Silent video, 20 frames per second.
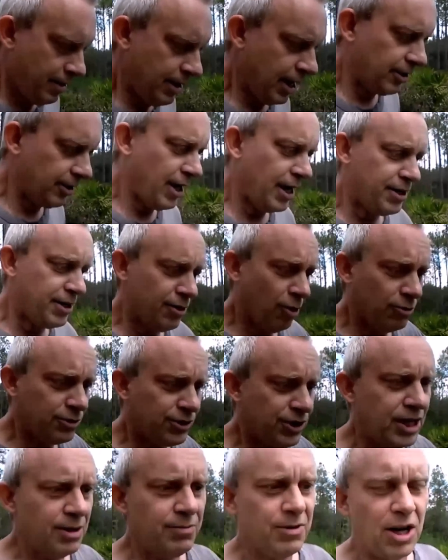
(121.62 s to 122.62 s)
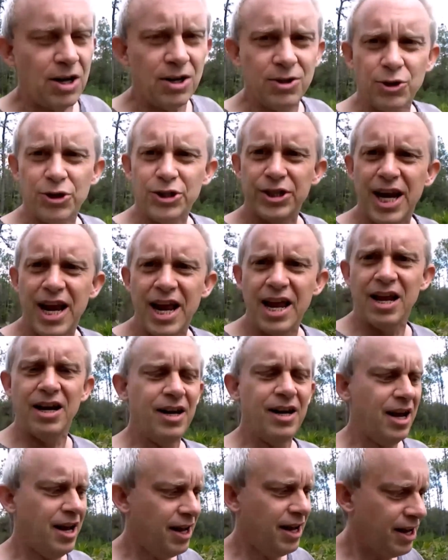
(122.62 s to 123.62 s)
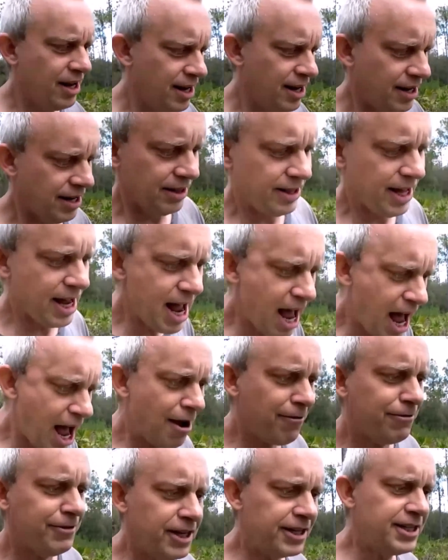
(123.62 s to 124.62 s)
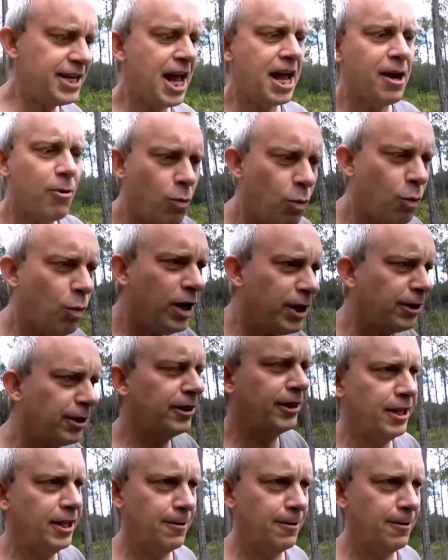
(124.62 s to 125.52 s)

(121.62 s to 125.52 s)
that they don't seem to understand they have to take with